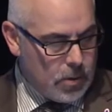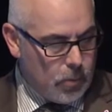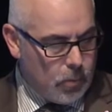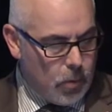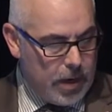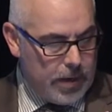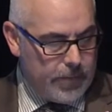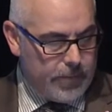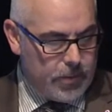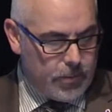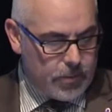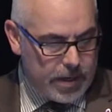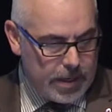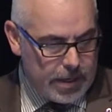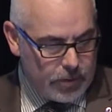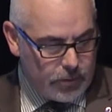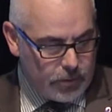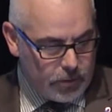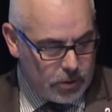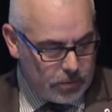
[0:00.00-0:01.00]
One of the
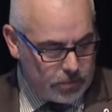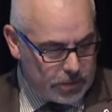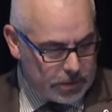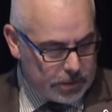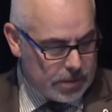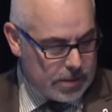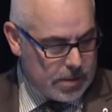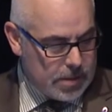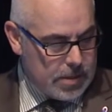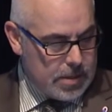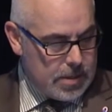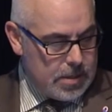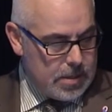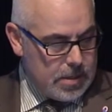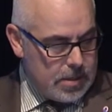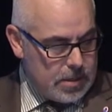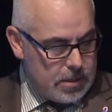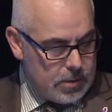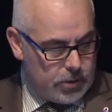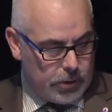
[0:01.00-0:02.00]
winning groups
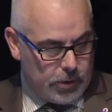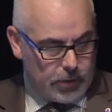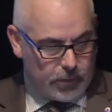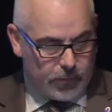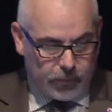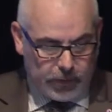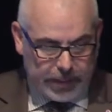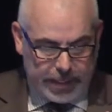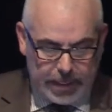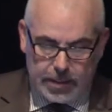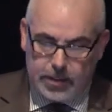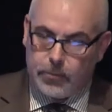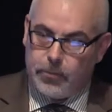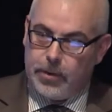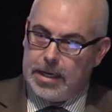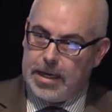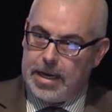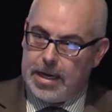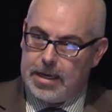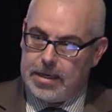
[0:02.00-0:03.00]
took
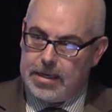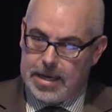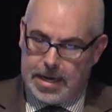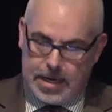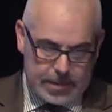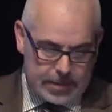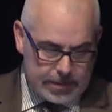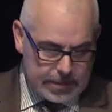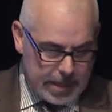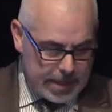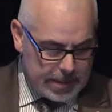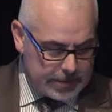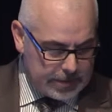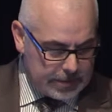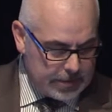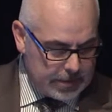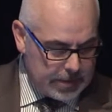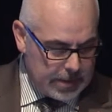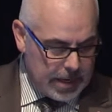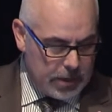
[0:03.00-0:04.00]
fleet-related data
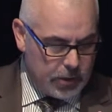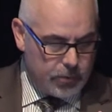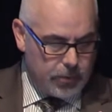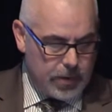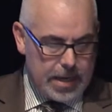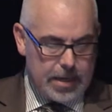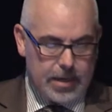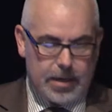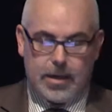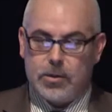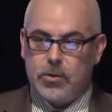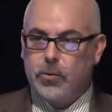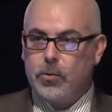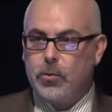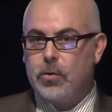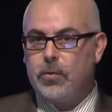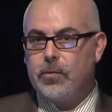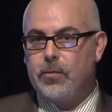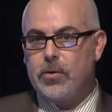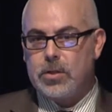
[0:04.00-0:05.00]
sets and created a
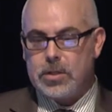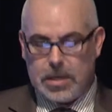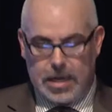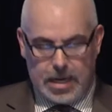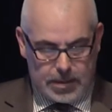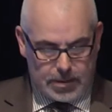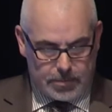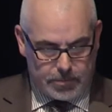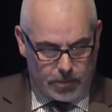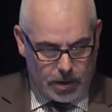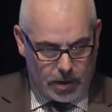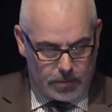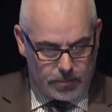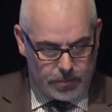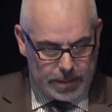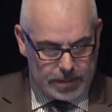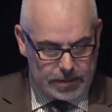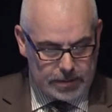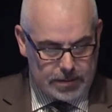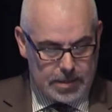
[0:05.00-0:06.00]
tool for state
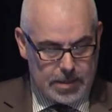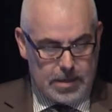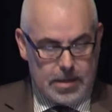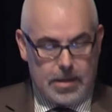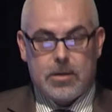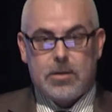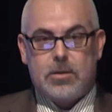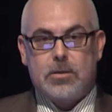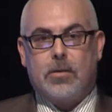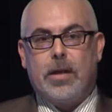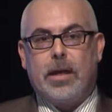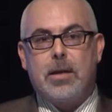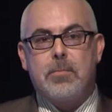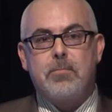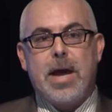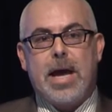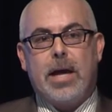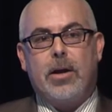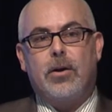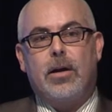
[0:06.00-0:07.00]
departments so they can
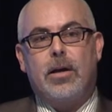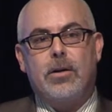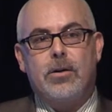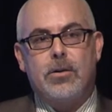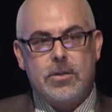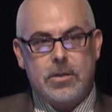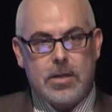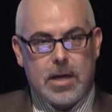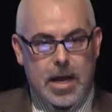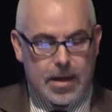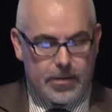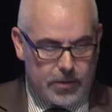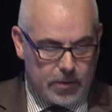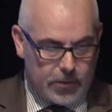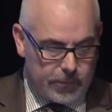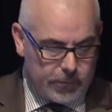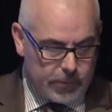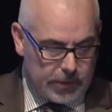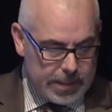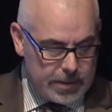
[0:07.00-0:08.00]
better understand their
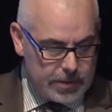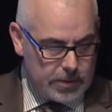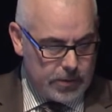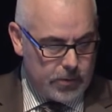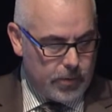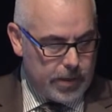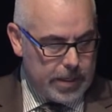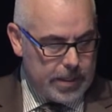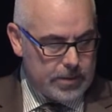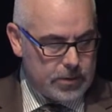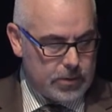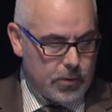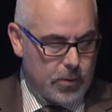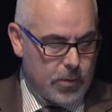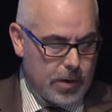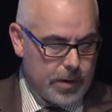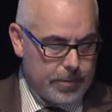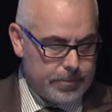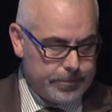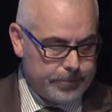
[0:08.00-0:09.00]
fleet green
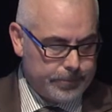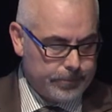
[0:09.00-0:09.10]
score.